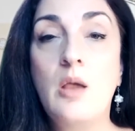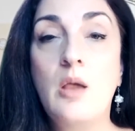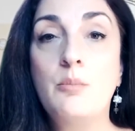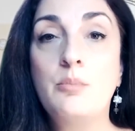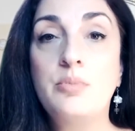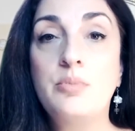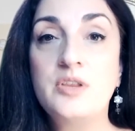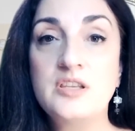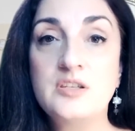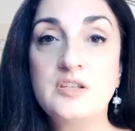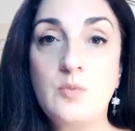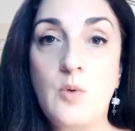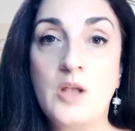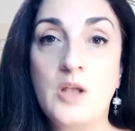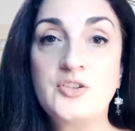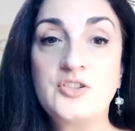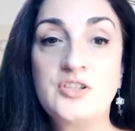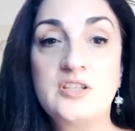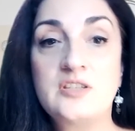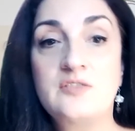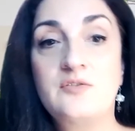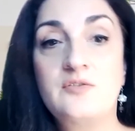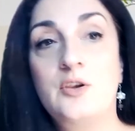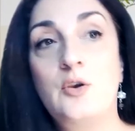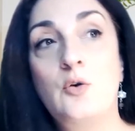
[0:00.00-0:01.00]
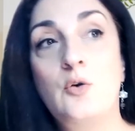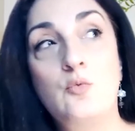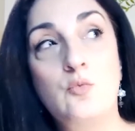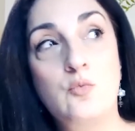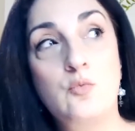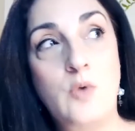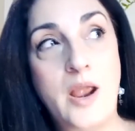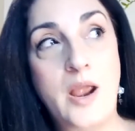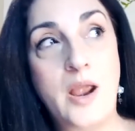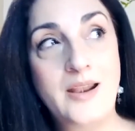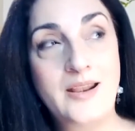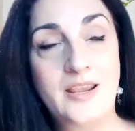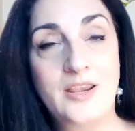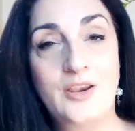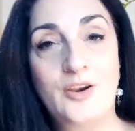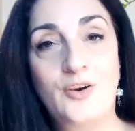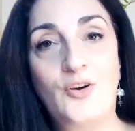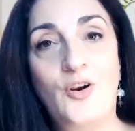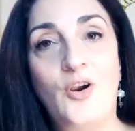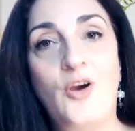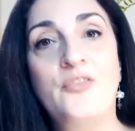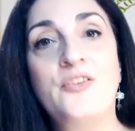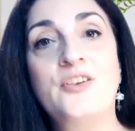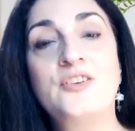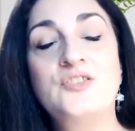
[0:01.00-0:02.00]
please watch this video right here
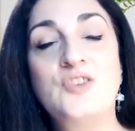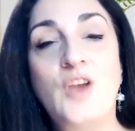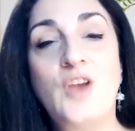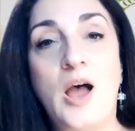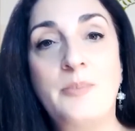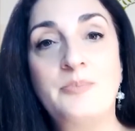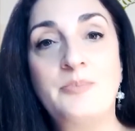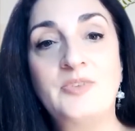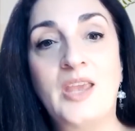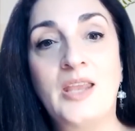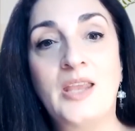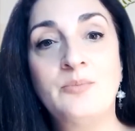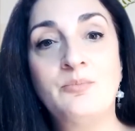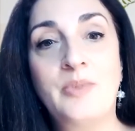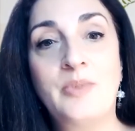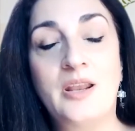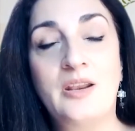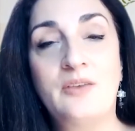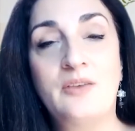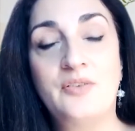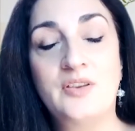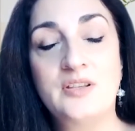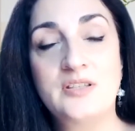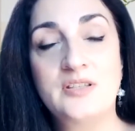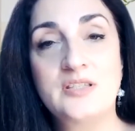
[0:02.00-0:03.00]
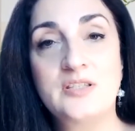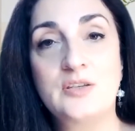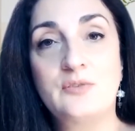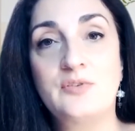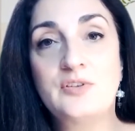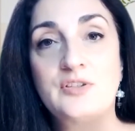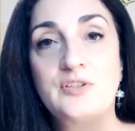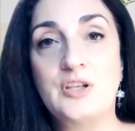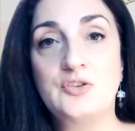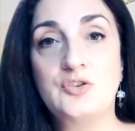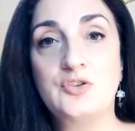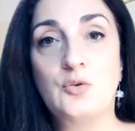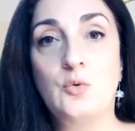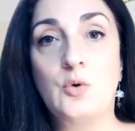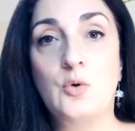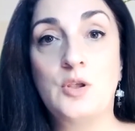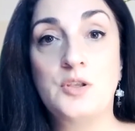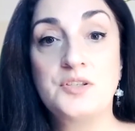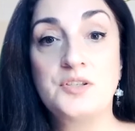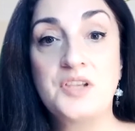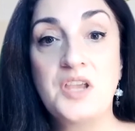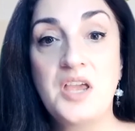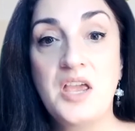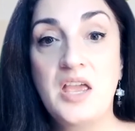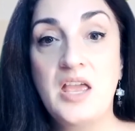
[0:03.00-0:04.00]
on the top 10 benefits of essential
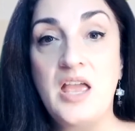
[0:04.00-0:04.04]
oils.